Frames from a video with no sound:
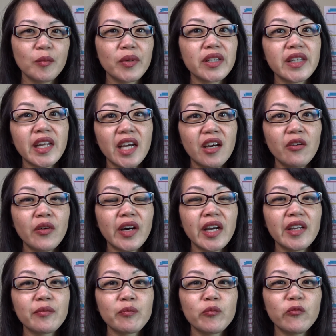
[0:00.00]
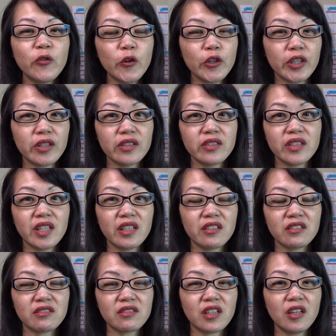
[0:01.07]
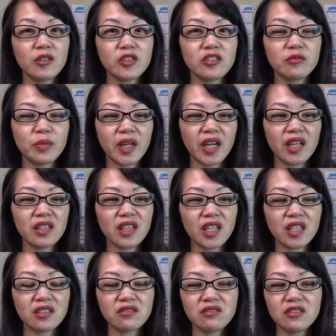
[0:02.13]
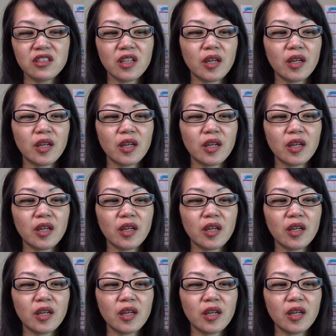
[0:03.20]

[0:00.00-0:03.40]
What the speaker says: But now I'm focused, like I'll just buy I'm